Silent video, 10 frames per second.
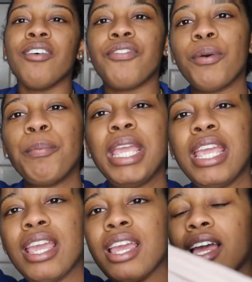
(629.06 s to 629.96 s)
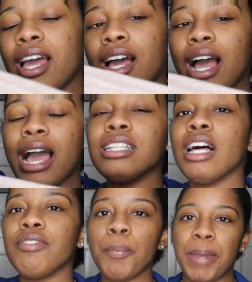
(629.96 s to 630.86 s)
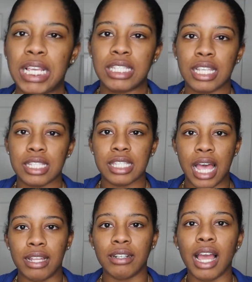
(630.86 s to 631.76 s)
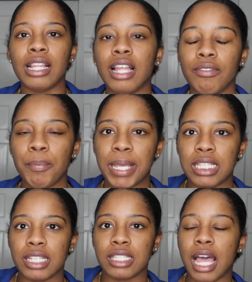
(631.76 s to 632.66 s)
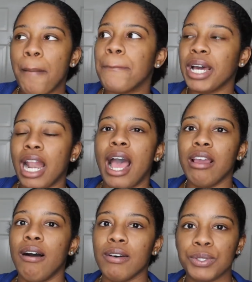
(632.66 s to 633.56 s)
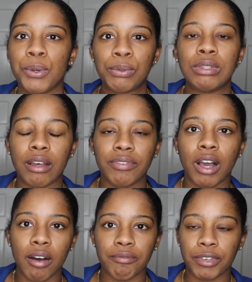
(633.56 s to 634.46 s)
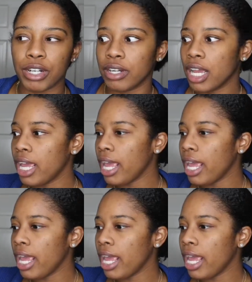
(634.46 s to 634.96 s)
for me, I love a basic set. I love a basic set, but I also love comfort.